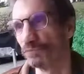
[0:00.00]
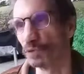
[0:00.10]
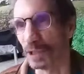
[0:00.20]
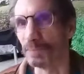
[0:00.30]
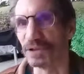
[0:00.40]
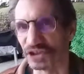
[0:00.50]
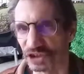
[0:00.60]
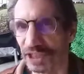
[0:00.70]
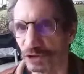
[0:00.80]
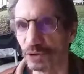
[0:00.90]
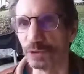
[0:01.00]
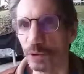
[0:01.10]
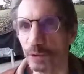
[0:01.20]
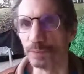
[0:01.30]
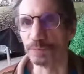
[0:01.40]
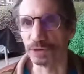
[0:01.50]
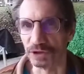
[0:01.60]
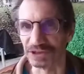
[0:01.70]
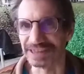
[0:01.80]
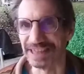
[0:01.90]
grammar structure or
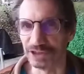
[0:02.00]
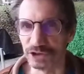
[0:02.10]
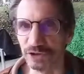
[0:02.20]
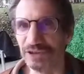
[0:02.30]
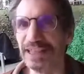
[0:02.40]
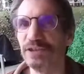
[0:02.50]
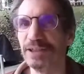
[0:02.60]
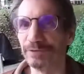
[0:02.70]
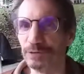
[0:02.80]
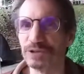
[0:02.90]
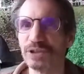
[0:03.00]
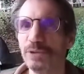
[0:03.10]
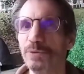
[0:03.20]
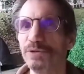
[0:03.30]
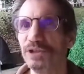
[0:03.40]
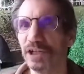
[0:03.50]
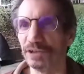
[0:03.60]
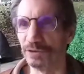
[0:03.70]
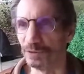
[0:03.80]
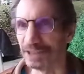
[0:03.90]
pronunciation, then you have to slow
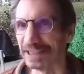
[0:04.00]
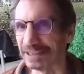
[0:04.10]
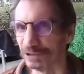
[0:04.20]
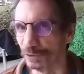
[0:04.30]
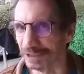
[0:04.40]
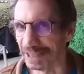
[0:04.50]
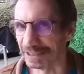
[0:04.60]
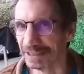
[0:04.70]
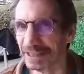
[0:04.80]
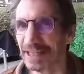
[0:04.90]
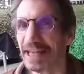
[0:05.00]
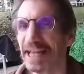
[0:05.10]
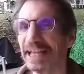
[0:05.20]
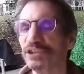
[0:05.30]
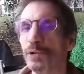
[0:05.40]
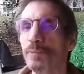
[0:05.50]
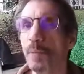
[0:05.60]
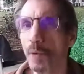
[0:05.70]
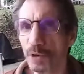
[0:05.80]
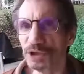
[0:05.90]
down again and again. And the
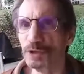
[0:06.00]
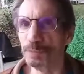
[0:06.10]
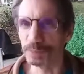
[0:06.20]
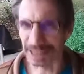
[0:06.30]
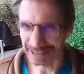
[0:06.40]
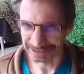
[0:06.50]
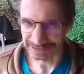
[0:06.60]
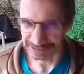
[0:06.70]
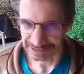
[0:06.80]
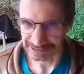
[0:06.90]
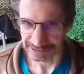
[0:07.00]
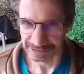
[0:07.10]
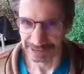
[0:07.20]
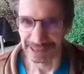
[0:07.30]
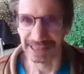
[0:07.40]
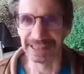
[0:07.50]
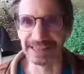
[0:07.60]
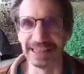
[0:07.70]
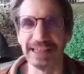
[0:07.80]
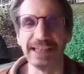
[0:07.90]
more you practice
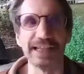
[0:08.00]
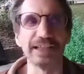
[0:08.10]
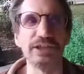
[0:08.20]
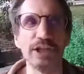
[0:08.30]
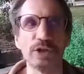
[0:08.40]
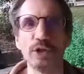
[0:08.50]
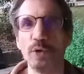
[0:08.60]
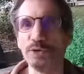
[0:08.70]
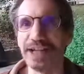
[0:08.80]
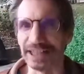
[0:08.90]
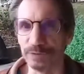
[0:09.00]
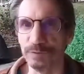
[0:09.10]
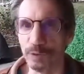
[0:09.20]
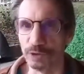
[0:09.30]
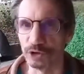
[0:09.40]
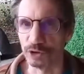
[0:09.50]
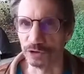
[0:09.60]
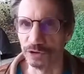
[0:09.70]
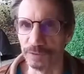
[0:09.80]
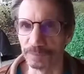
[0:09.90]
the correct version,